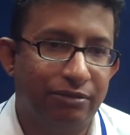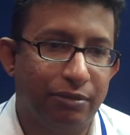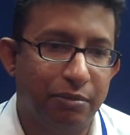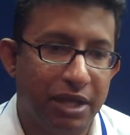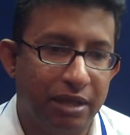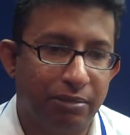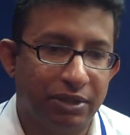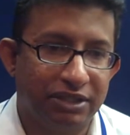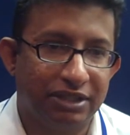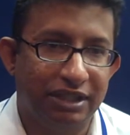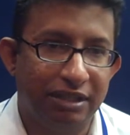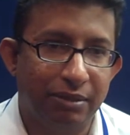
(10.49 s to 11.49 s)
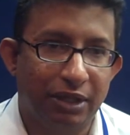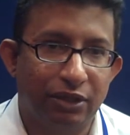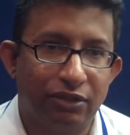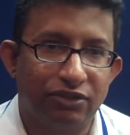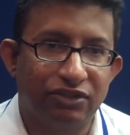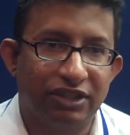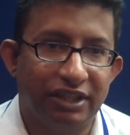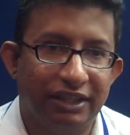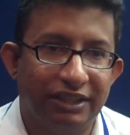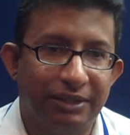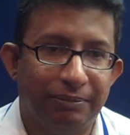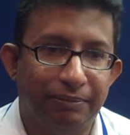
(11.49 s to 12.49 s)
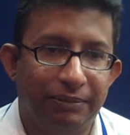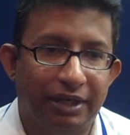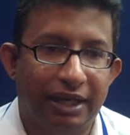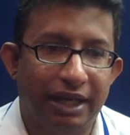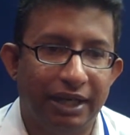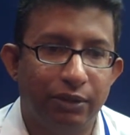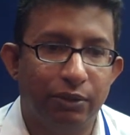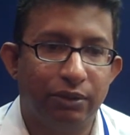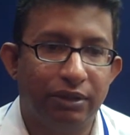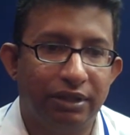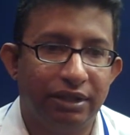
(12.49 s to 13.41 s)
for me personally because I don't